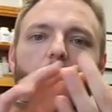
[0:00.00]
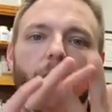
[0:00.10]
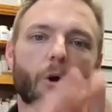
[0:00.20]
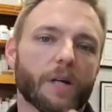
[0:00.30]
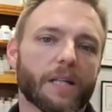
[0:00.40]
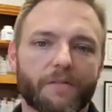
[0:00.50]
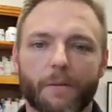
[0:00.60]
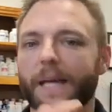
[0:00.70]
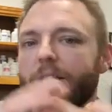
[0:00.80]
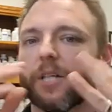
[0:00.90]
Am I lowering the
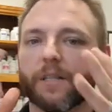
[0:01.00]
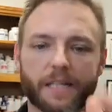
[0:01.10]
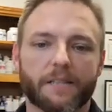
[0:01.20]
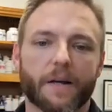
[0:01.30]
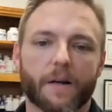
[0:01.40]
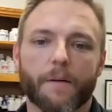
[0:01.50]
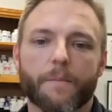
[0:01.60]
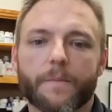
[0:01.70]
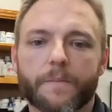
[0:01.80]
inflammation, etc.?